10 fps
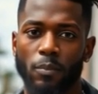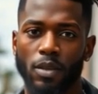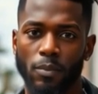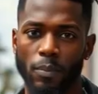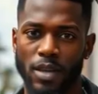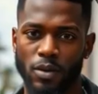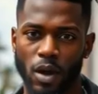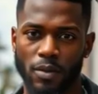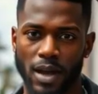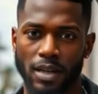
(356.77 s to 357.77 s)
But the main
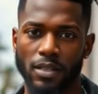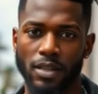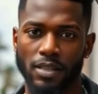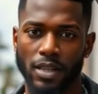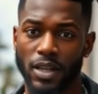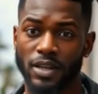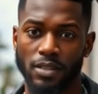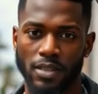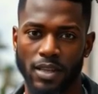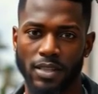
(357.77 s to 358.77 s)
drawback to this
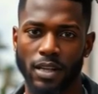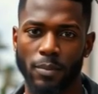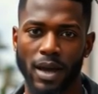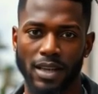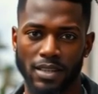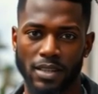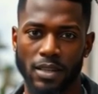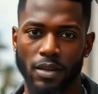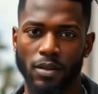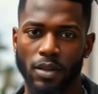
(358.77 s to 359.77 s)
gun is the
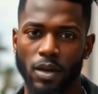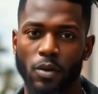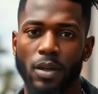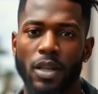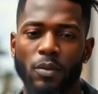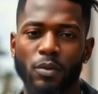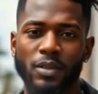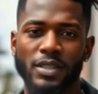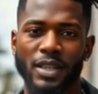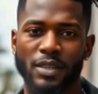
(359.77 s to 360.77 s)
capacity. It only comes with
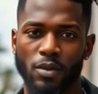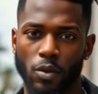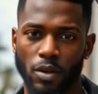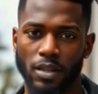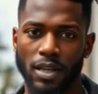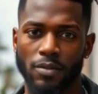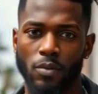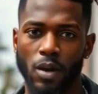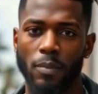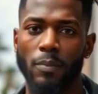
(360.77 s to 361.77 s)
6 or 7 round